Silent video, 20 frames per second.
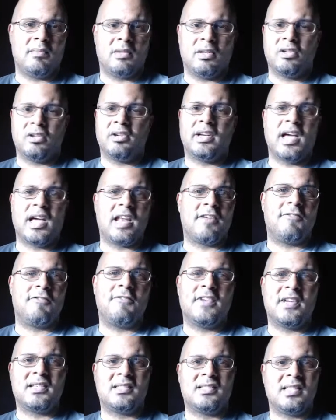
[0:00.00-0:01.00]
learn how to
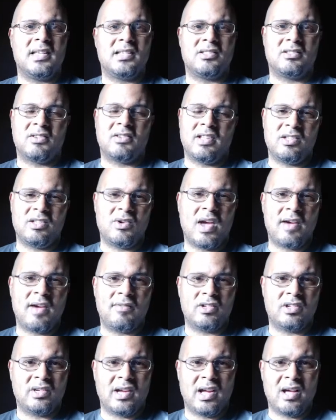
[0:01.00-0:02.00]
fix things that you
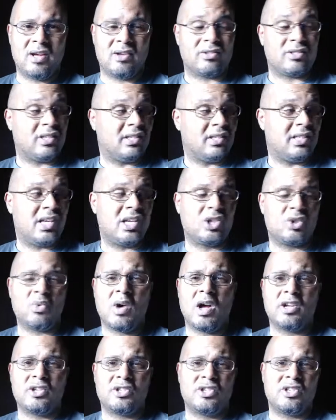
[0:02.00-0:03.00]
have in your house, the
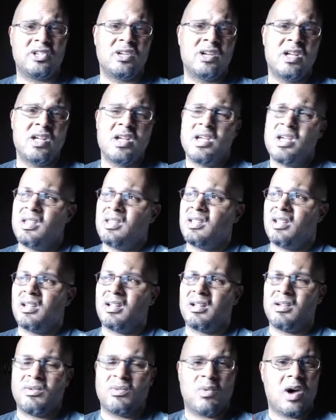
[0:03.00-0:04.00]
dishwasher,
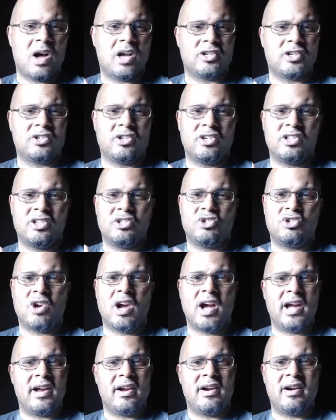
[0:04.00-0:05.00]
the washer and
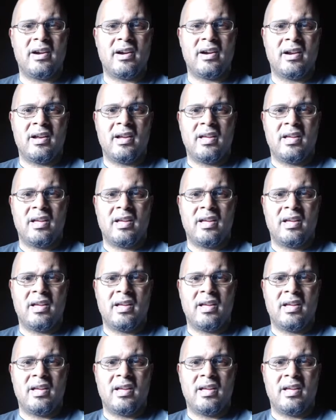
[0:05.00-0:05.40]
dryer,